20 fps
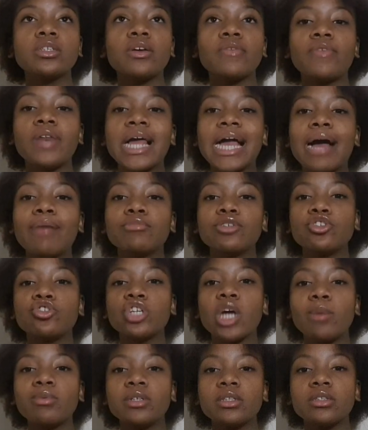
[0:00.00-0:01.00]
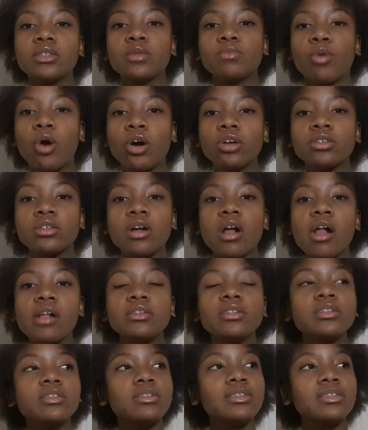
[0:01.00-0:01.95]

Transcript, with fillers: I feel like I'm just trapped in this box.